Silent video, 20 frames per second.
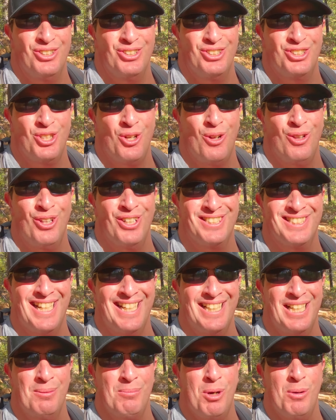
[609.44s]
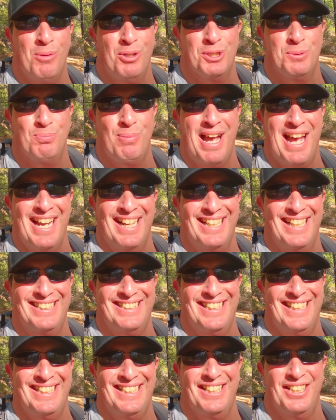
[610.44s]
So it looks like I'm almost back at
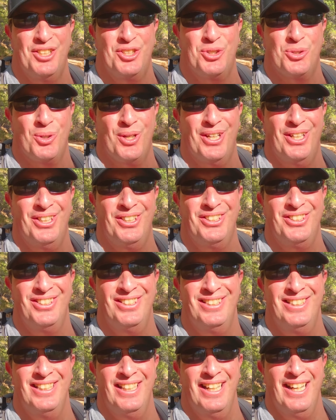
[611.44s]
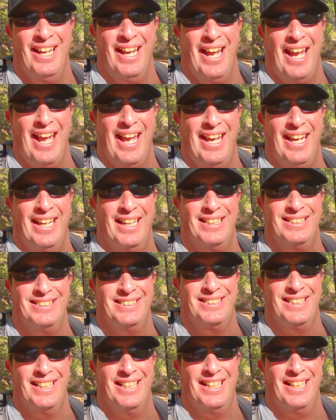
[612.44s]
the end of the trail,
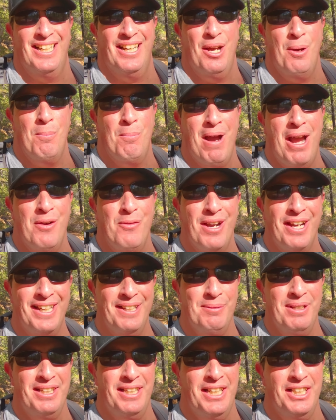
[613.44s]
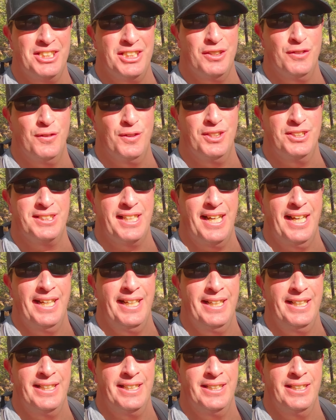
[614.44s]
and my recommendation for this
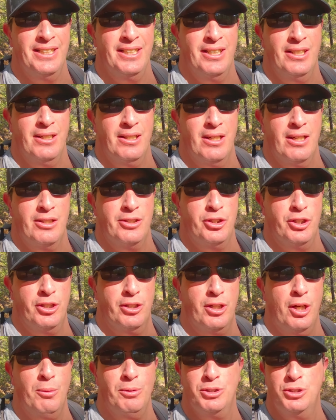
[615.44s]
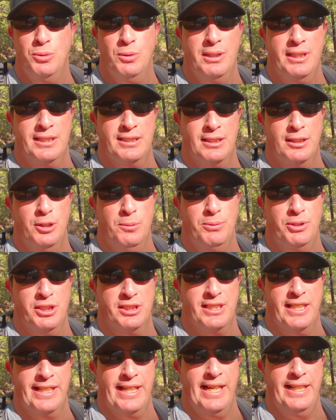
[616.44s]
hike, you could always do it as a loop
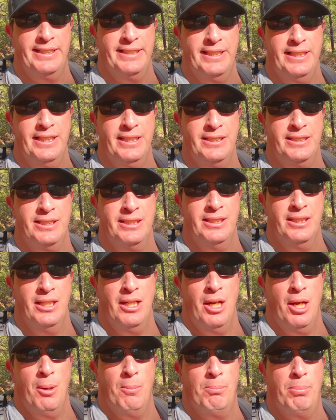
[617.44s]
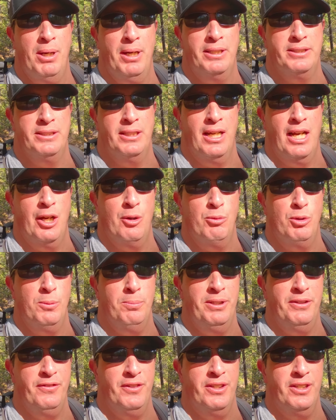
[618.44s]
just like I did it, but I will
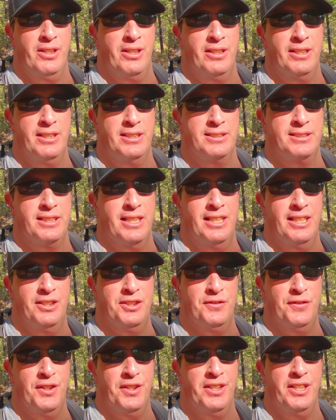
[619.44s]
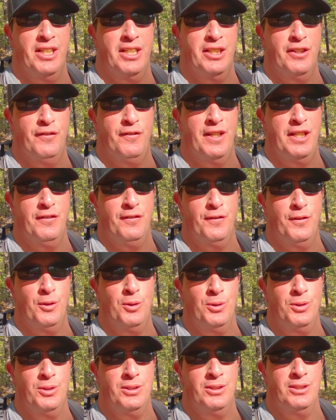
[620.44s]
be very honest, it is very
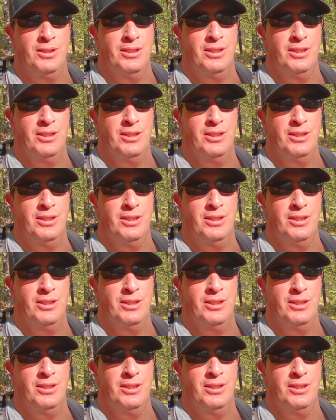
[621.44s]
uneventful